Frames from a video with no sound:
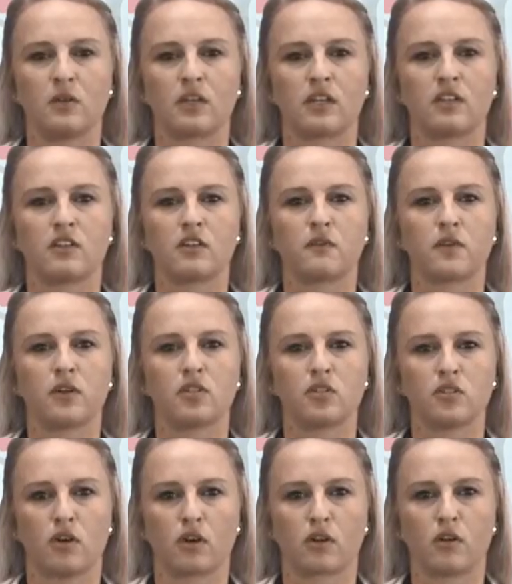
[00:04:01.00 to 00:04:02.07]
you can refer
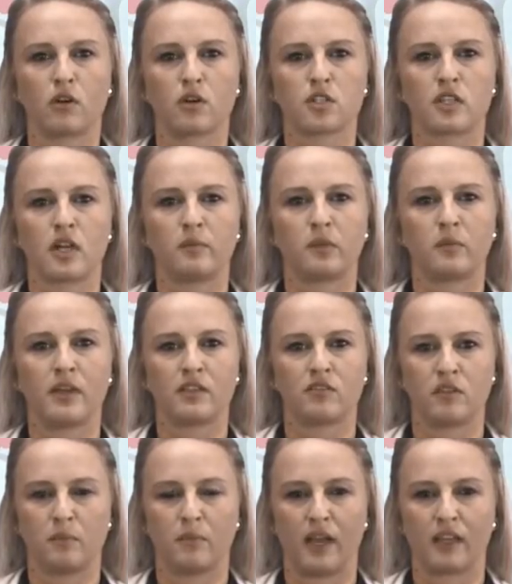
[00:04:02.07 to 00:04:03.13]
to your course
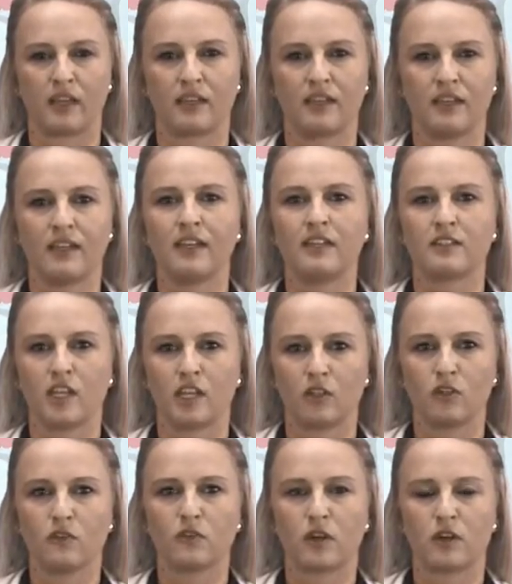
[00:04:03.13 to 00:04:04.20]
supplementary pack. Thank
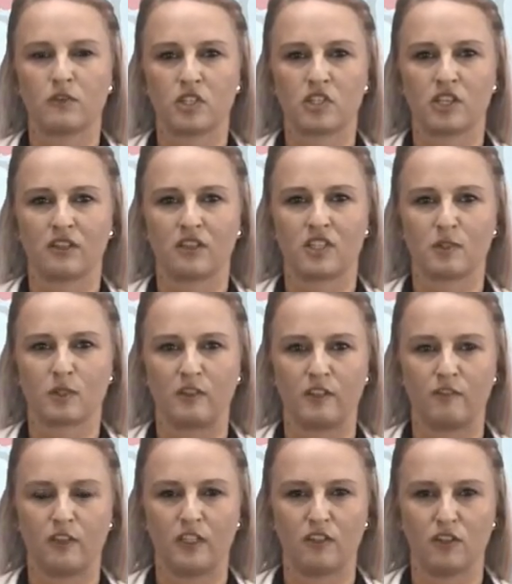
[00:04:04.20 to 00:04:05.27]
you for watching this
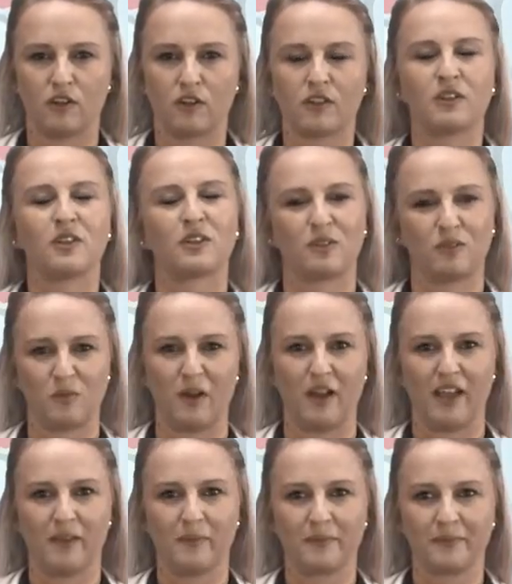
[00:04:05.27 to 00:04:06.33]
video.
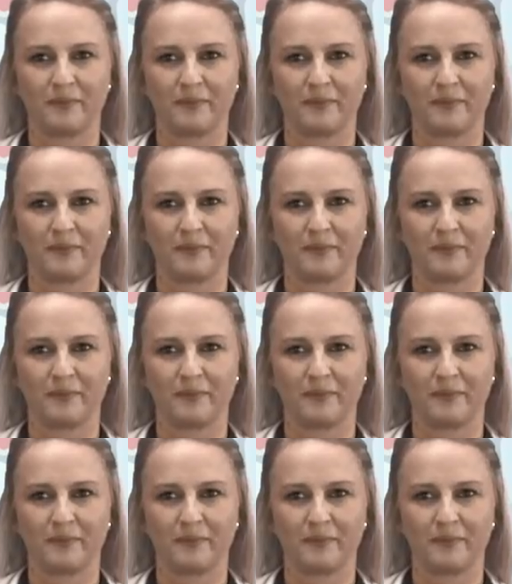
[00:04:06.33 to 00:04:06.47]
Goodbye.